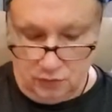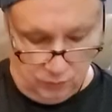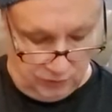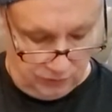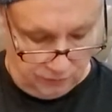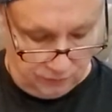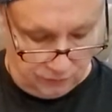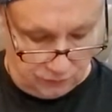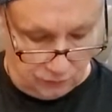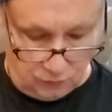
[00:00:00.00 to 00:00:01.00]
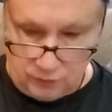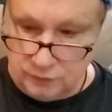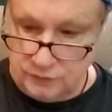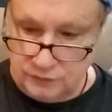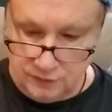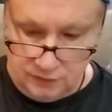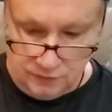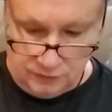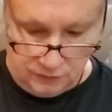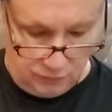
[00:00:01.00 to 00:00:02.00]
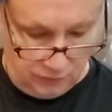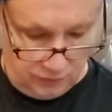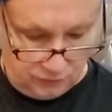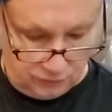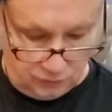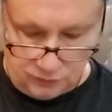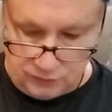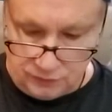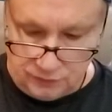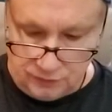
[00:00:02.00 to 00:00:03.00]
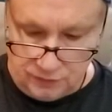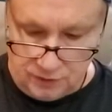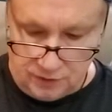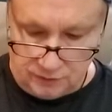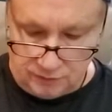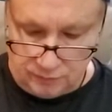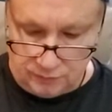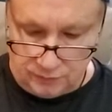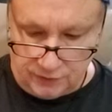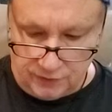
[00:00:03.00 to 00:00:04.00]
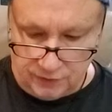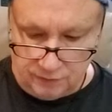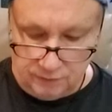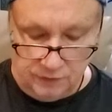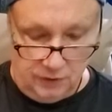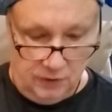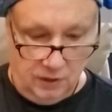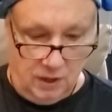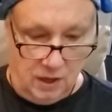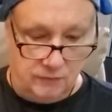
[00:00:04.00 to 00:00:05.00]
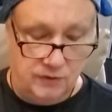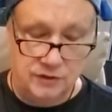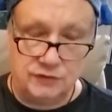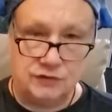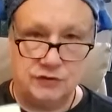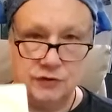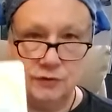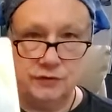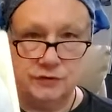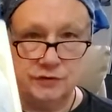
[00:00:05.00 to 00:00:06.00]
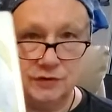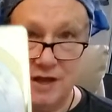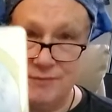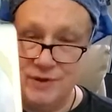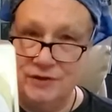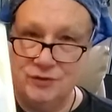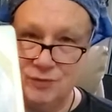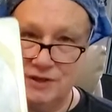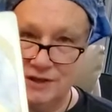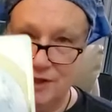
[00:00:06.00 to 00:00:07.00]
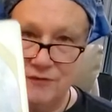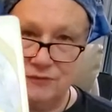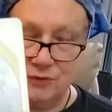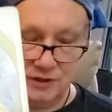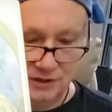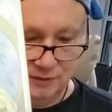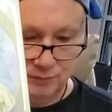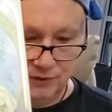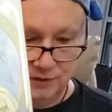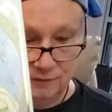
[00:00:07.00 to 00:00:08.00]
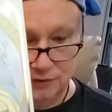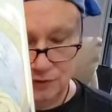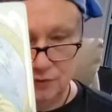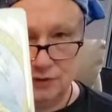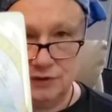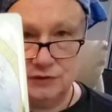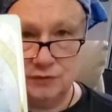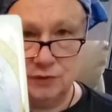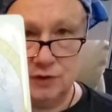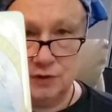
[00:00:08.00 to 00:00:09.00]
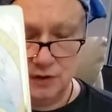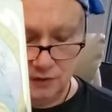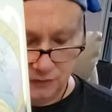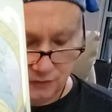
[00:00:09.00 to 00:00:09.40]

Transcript: Queen of Swords, and this Queen of Swords is looking contemplative. I'm getting chills, and it's not meant to be a love reading, but you know, it is what it is.